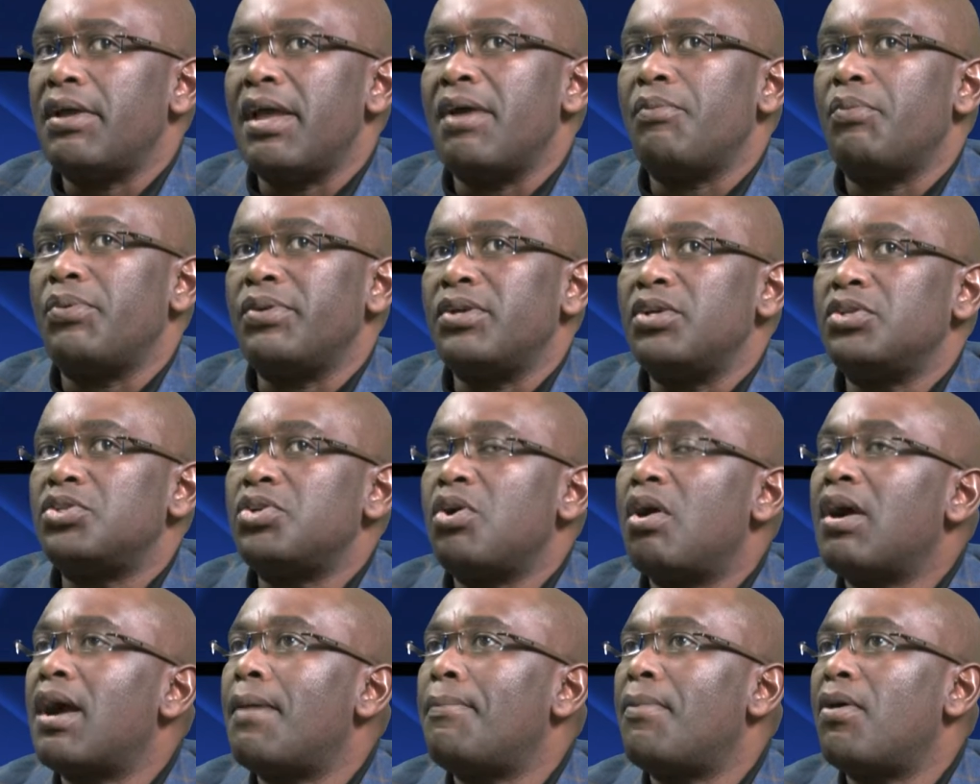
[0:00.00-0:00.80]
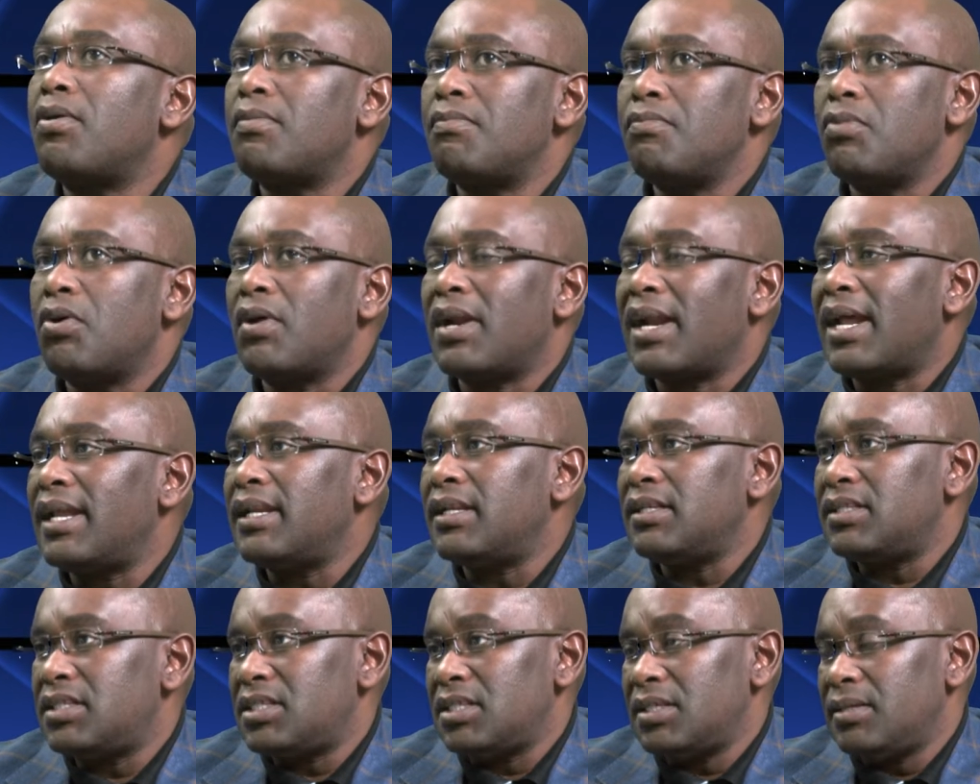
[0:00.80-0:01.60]
when you talk about
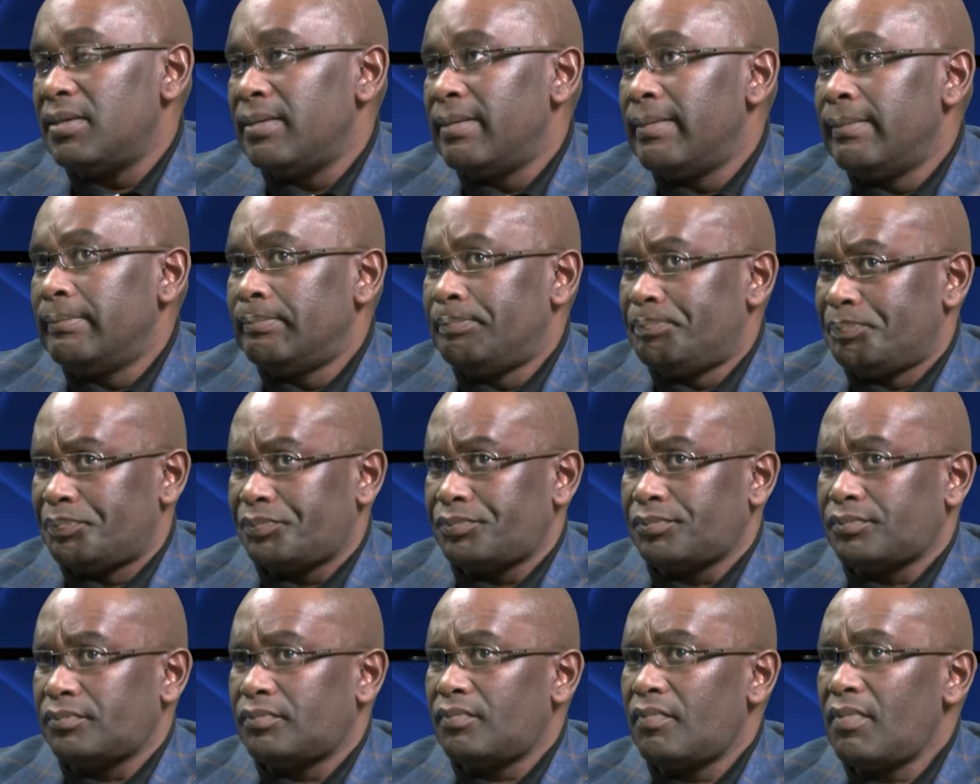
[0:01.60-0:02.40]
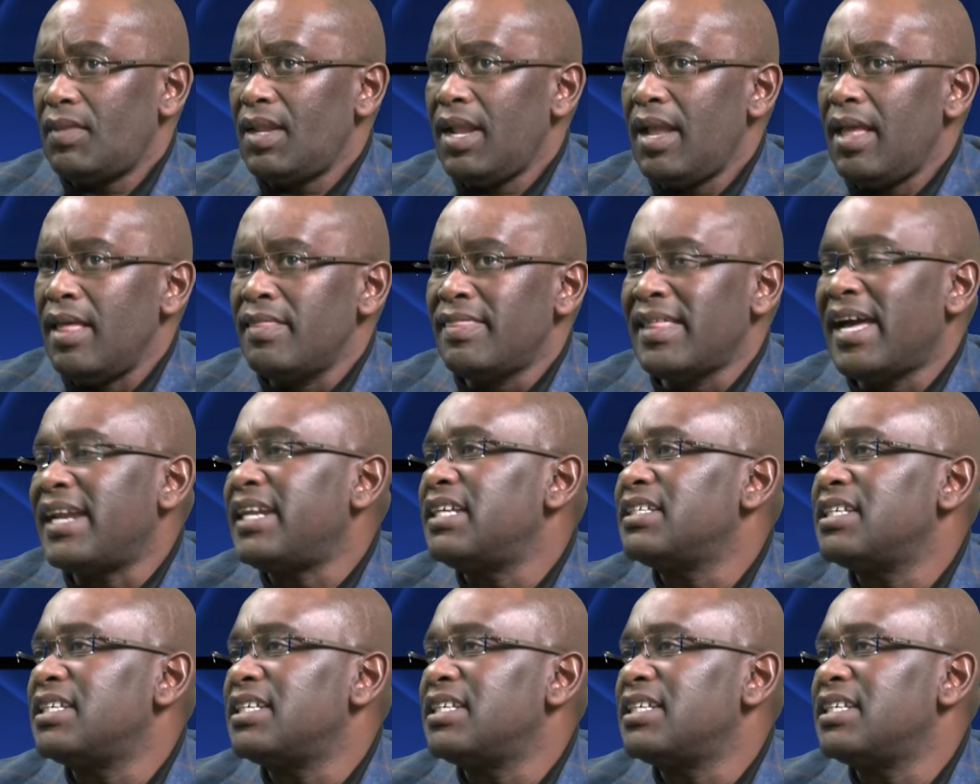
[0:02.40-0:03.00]
morality, that